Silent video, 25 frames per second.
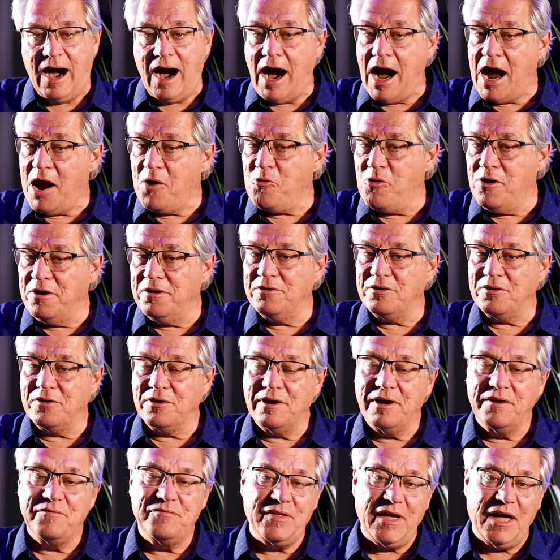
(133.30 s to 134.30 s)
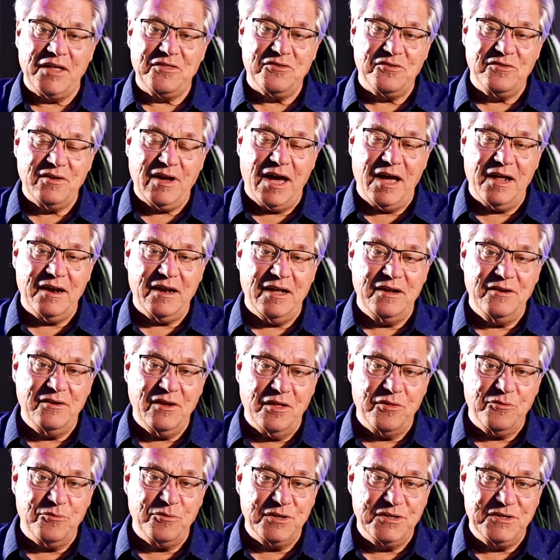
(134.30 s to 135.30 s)
I wonder if that's not
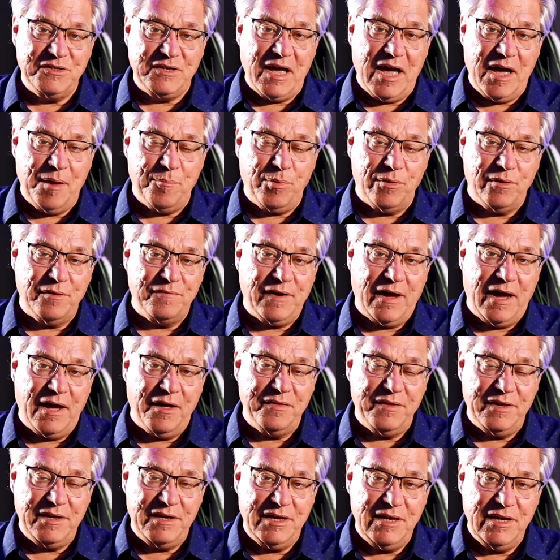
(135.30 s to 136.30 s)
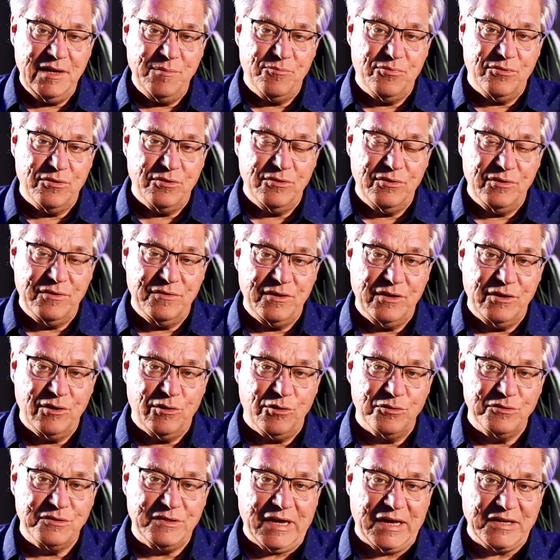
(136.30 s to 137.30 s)
another example of how the Hebrew in the
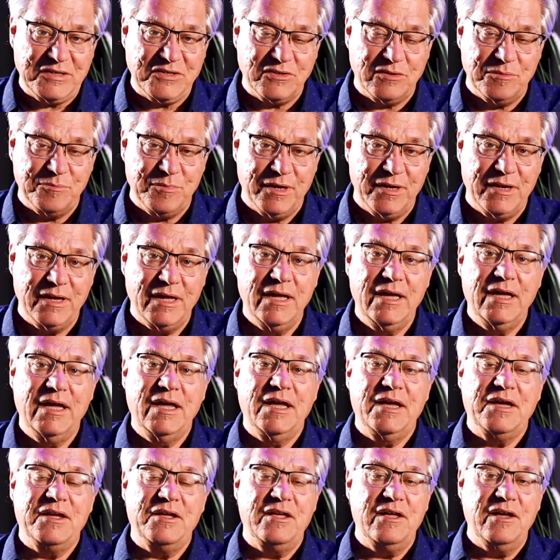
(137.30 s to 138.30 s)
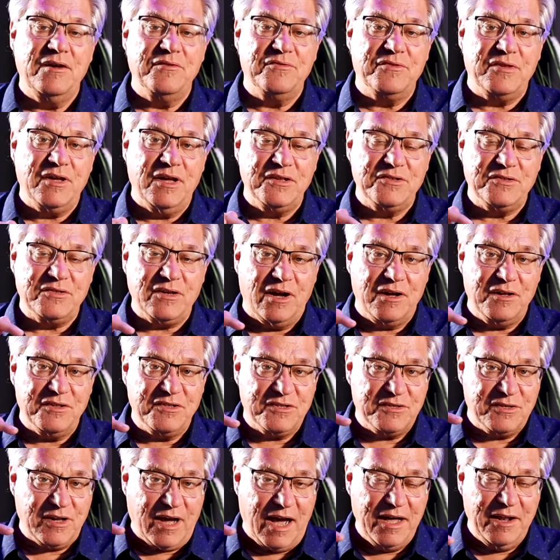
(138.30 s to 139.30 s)
Old Testament gives us a
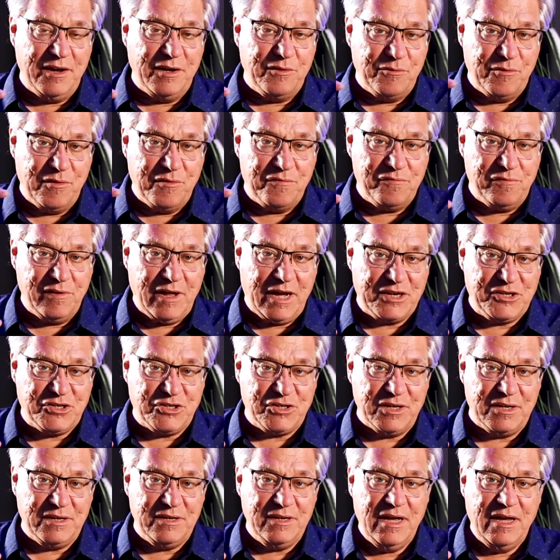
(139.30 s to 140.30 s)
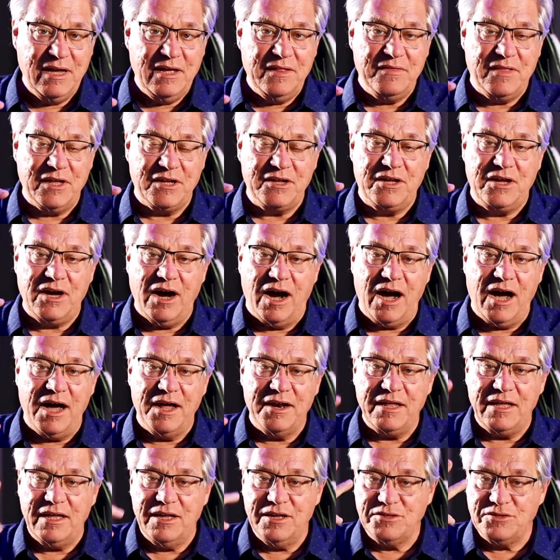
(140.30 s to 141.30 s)
silent reflection that
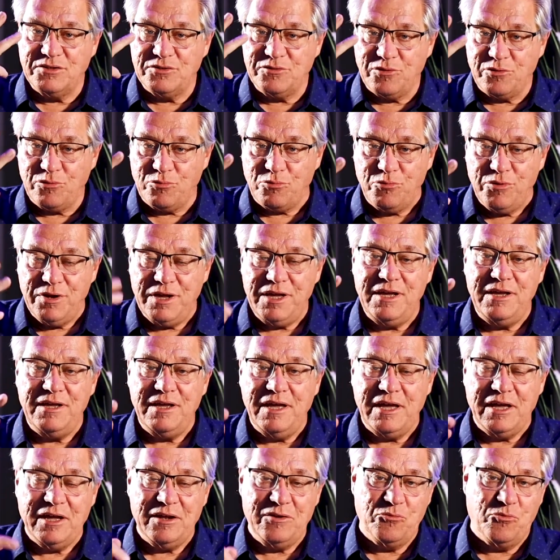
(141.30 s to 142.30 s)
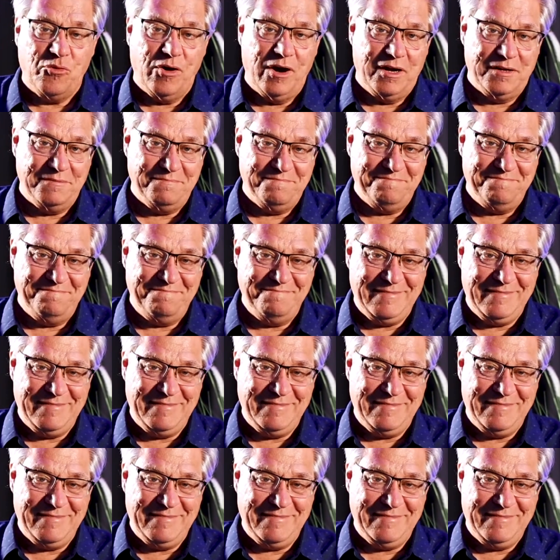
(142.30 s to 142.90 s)
God is three in one.